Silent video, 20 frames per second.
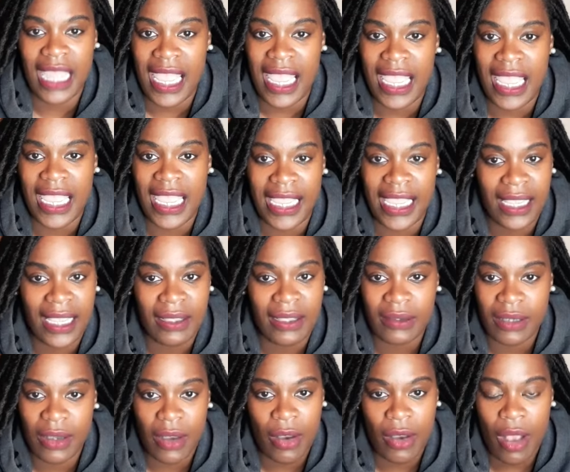a
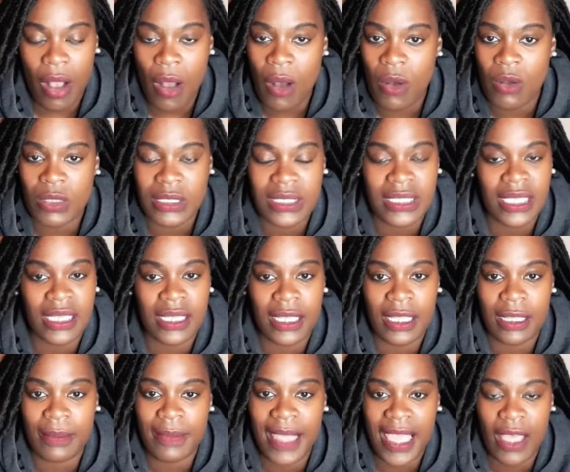
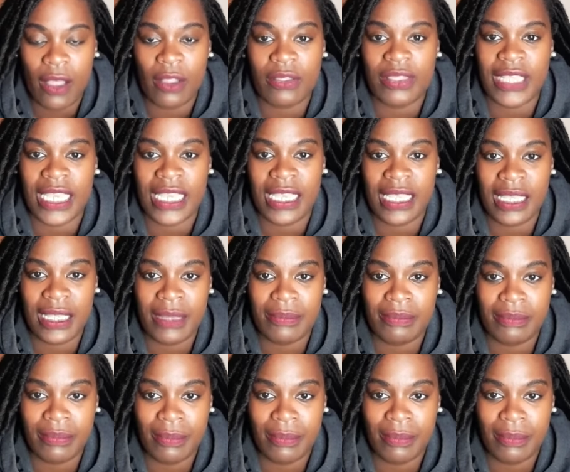wholesome, healthy